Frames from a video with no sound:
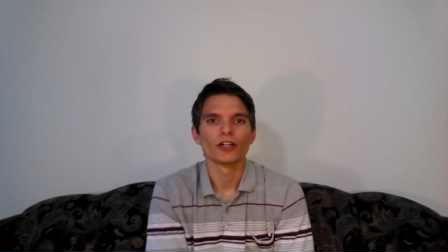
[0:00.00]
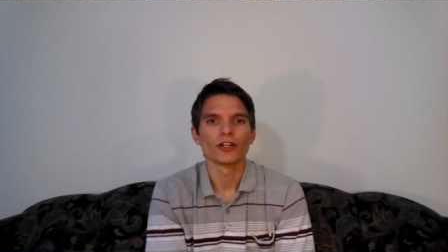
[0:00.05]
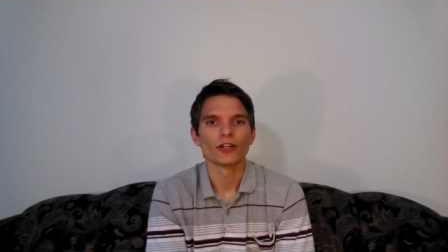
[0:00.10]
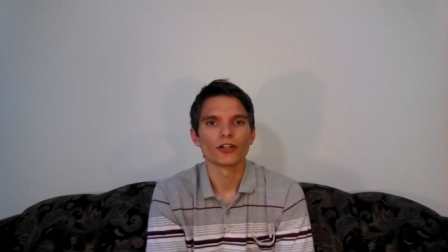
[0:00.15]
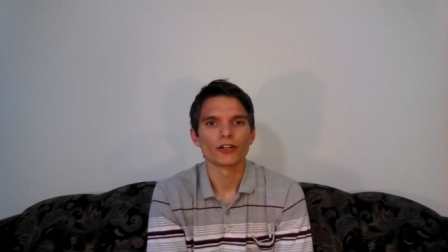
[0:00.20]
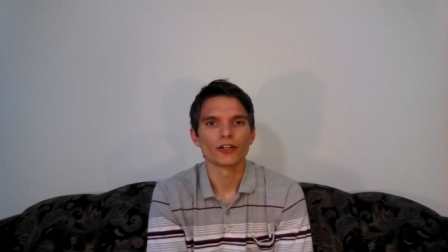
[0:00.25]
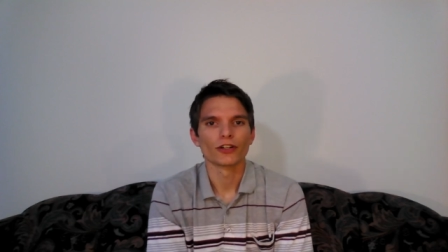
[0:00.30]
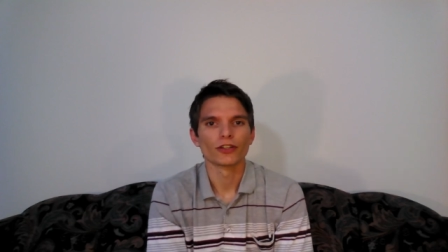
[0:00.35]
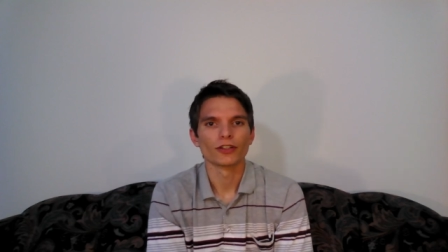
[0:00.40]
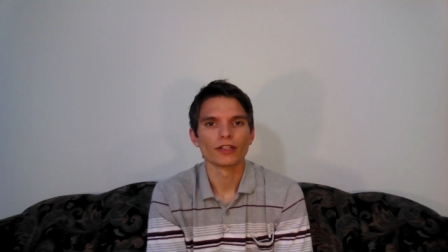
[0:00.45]

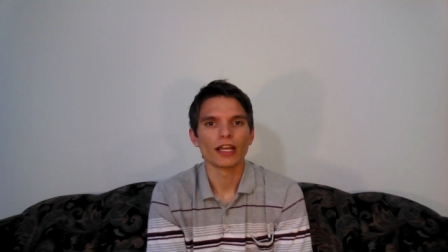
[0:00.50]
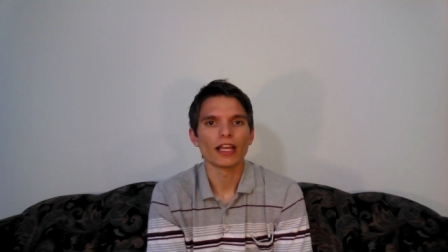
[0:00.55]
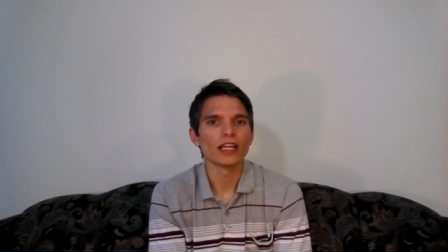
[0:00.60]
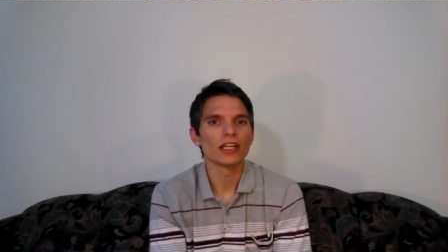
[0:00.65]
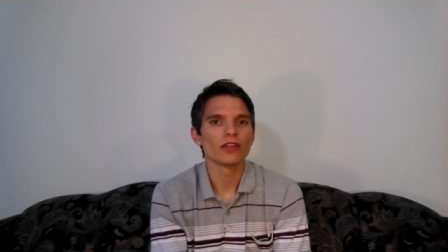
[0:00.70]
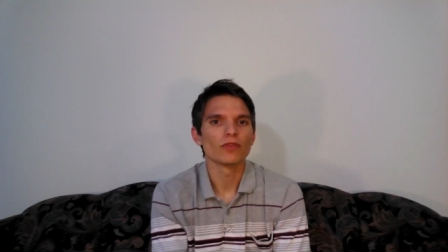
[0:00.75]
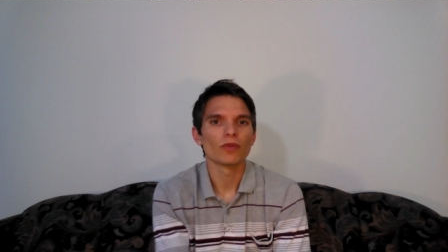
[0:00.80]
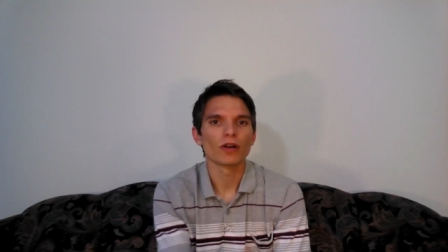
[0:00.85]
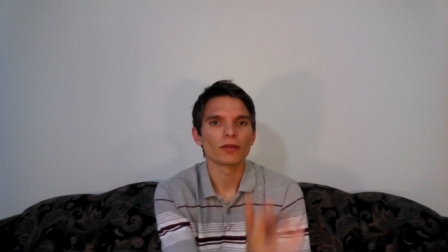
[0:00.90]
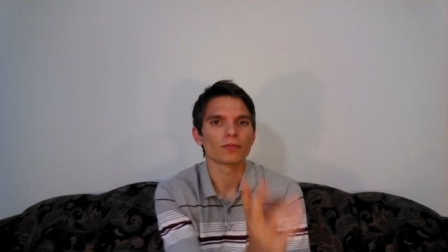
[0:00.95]
or the
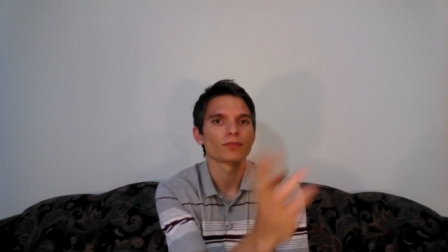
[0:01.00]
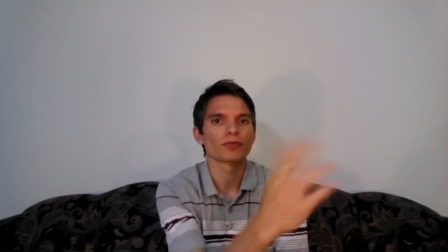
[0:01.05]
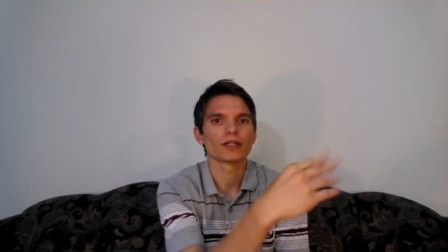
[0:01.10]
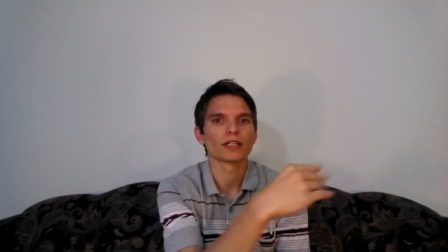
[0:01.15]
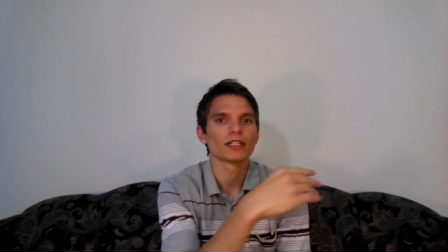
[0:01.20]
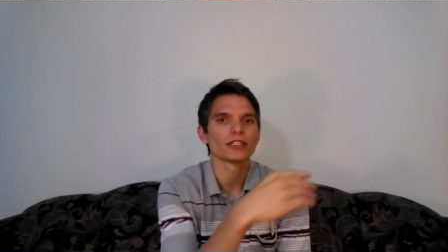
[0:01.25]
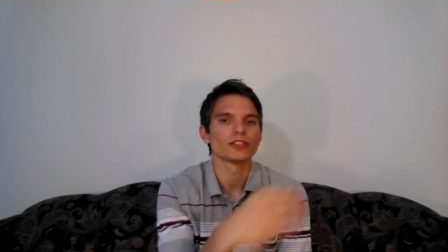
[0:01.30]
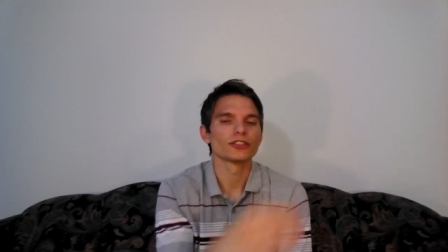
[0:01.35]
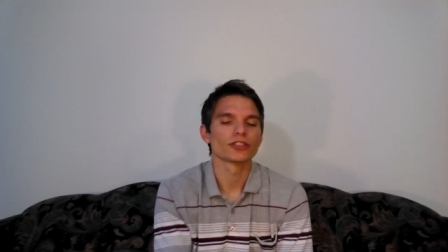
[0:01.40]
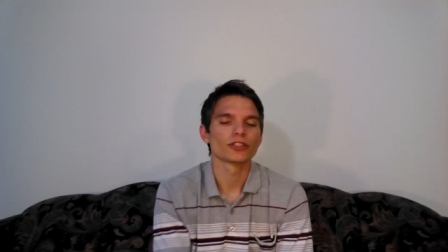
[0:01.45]
eighty-one
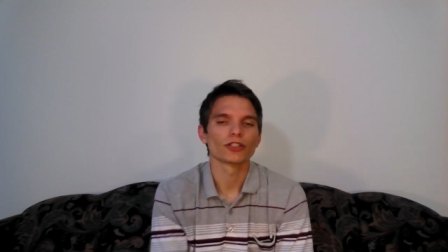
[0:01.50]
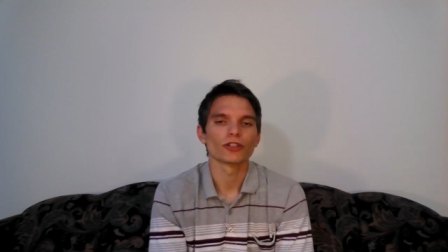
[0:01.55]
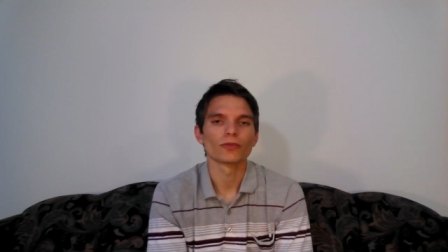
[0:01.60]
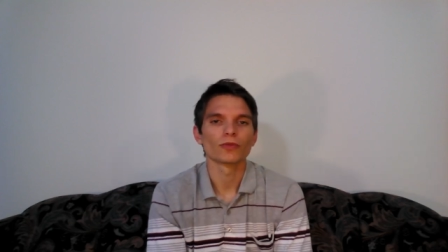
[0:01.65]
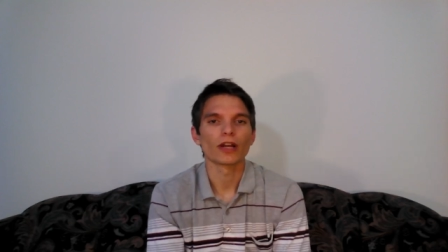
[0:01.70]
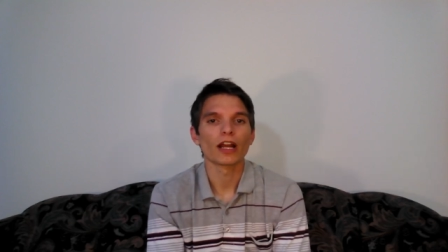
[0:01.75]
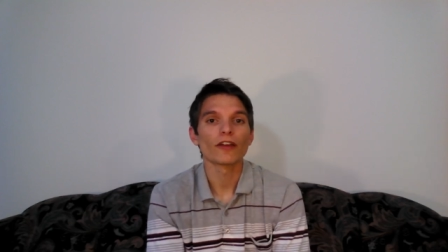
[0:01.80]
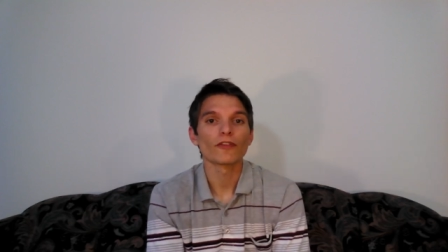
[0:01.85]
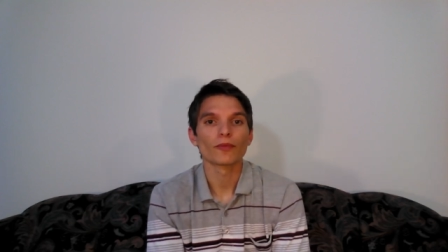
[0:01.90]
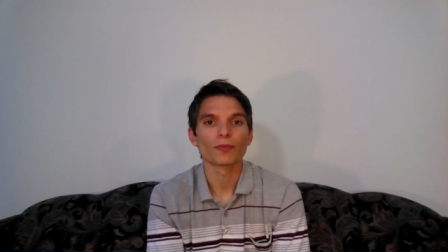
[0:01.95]
bridge or
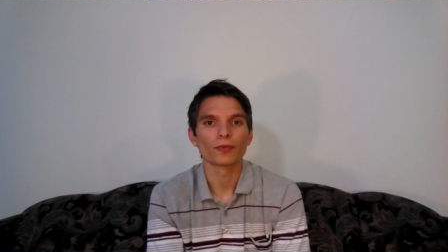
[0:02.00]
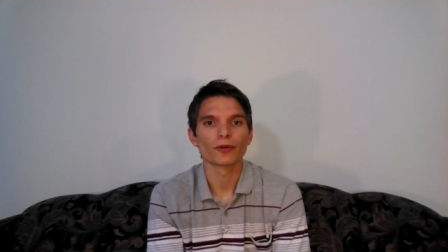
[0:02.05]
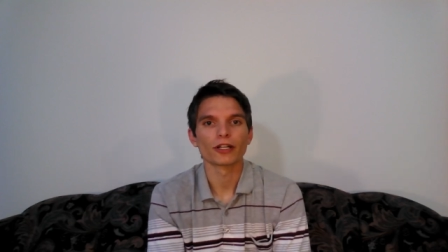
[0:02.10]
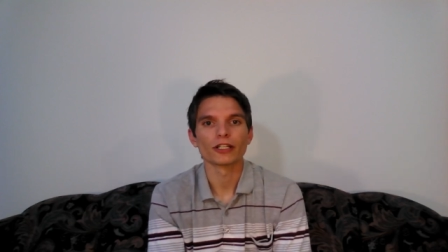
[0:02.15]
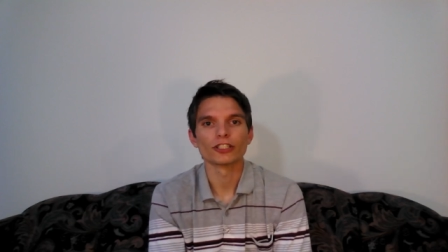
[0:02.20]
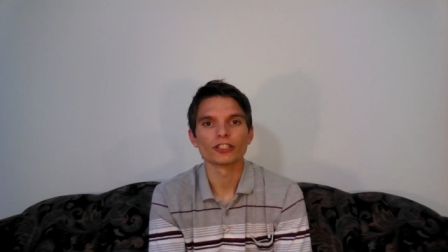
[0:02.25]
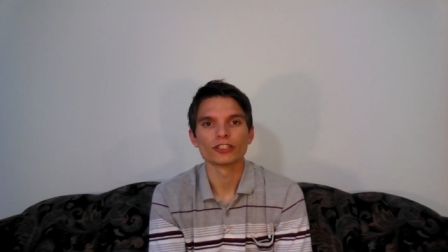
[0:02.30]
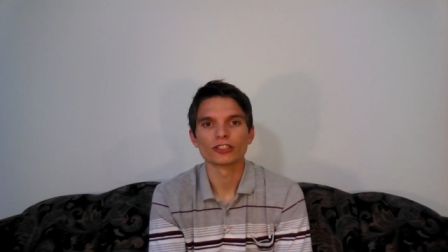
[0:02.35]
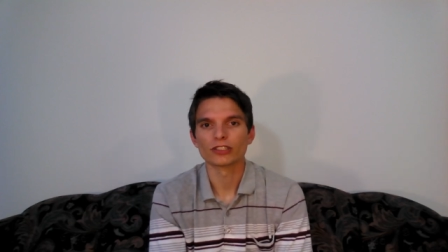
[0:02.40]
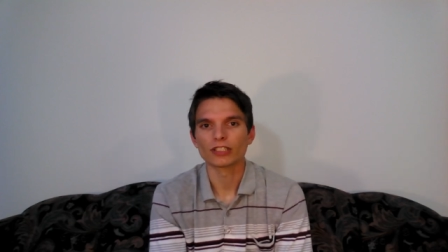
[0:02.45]
whatever
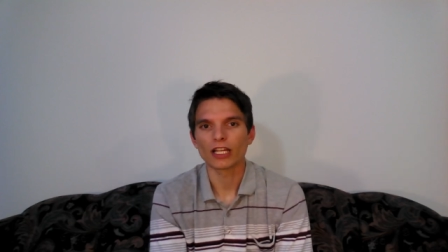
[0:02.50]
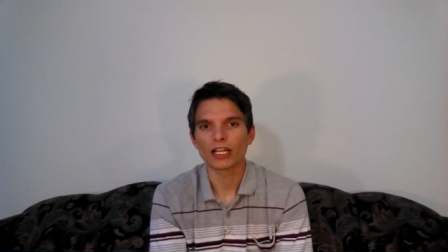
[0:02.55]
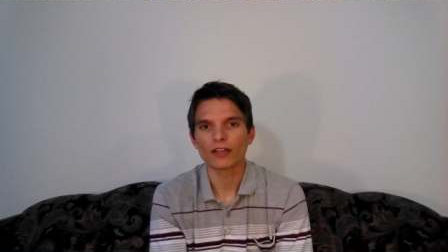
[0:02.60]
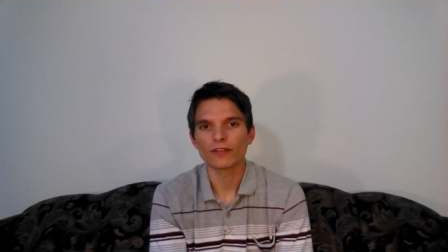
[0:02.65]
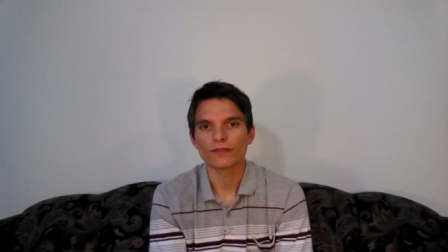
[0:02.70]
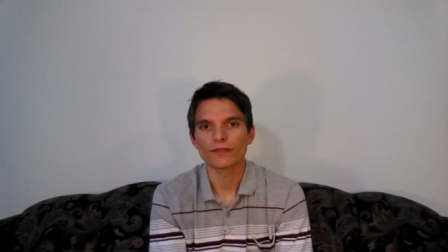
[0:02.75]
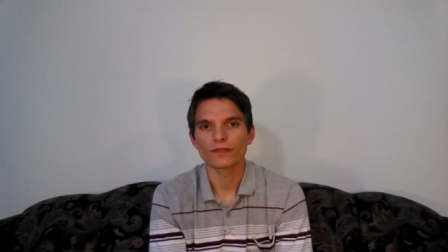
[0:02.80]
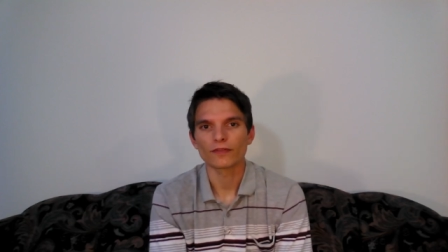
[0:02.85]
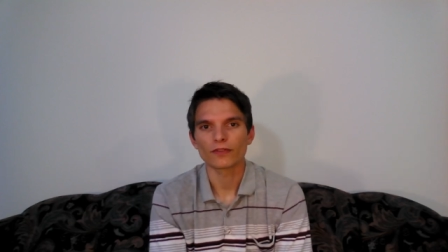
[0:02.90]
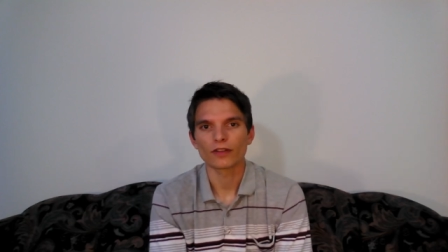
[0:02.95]
bridge is
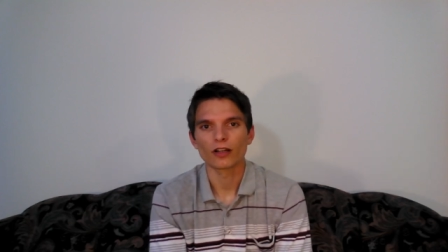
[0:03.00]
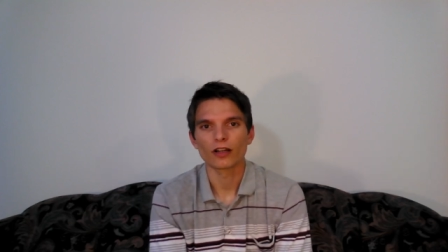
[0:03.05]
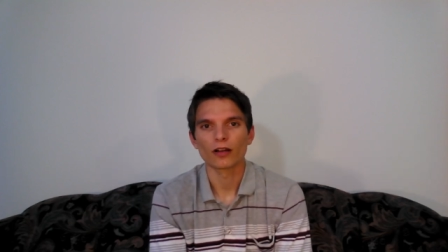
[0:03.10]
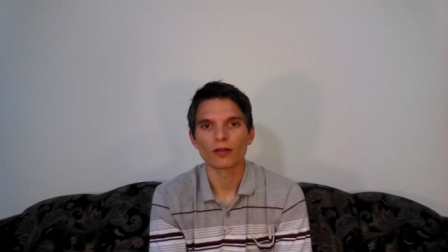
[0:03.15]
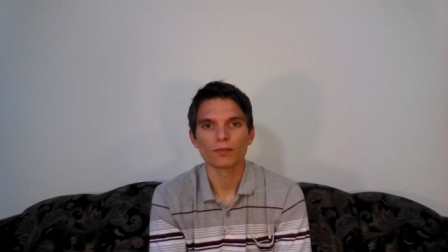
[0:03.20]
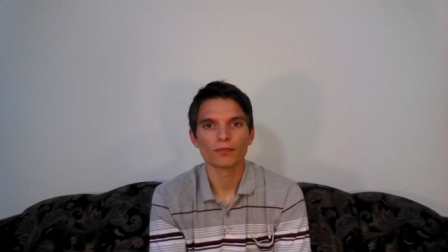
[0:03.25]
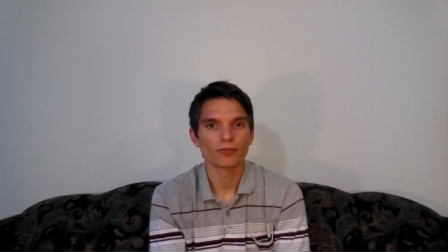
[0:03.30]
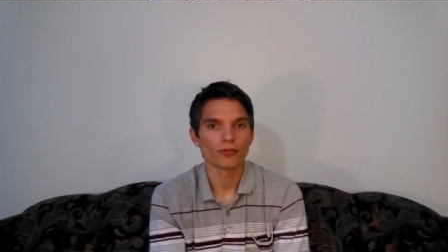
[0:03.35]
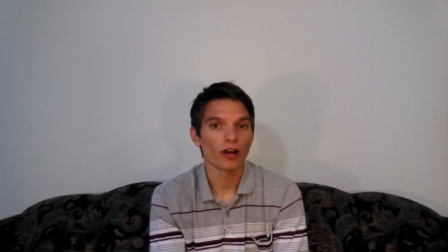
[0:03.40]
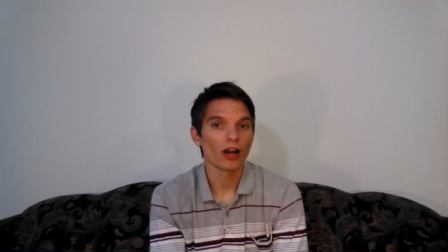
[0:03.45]
safe?
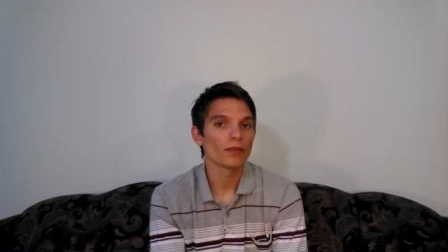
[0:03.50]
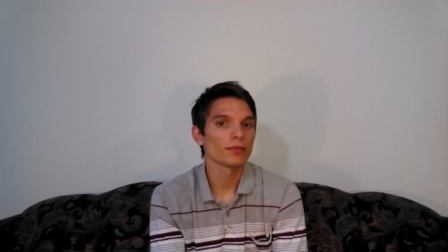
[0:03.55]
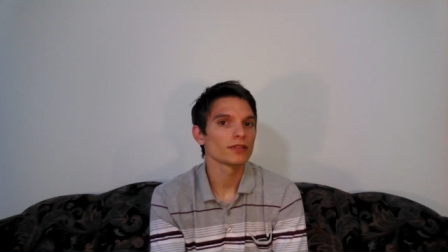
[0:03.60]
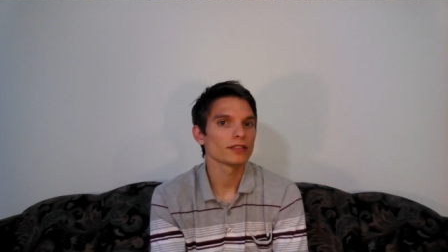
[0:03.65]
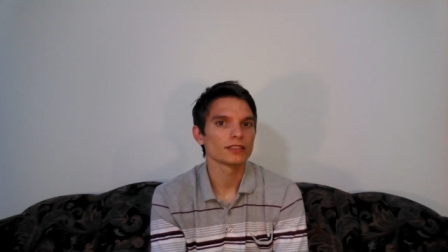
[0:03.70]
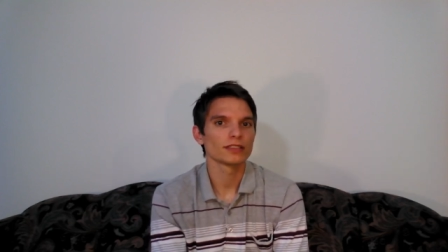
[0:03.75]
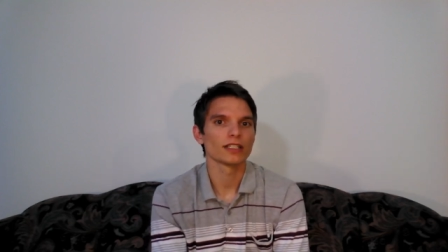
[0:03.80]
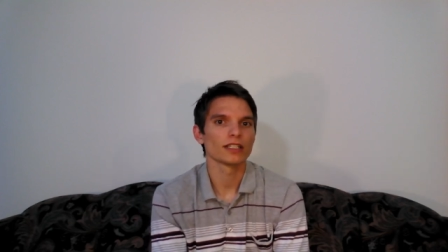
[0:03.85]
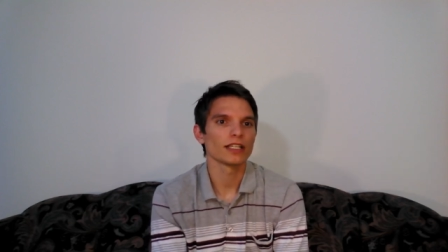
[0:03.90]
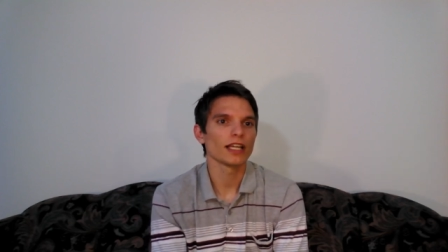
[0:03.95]
I'll
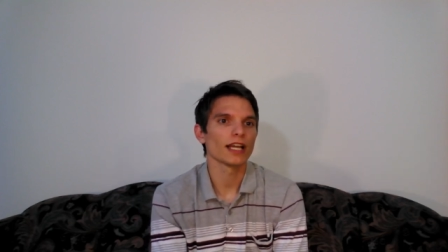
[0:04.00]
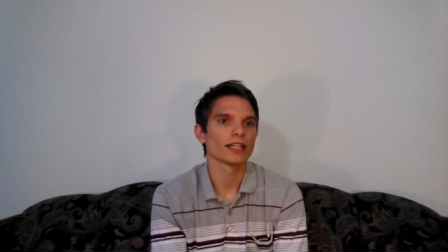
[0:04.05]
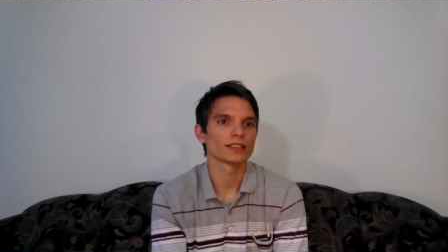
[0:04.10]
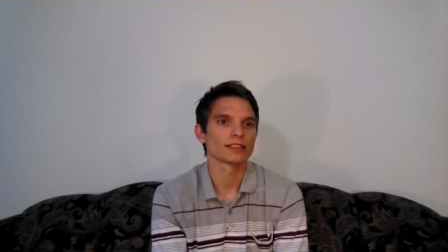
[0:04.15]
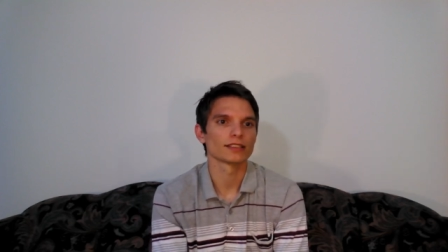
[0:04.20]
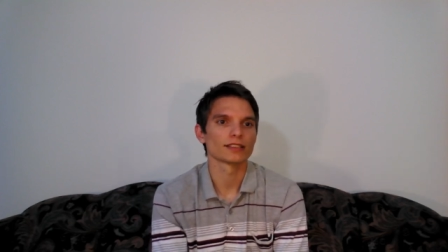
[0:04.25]
probably say yes.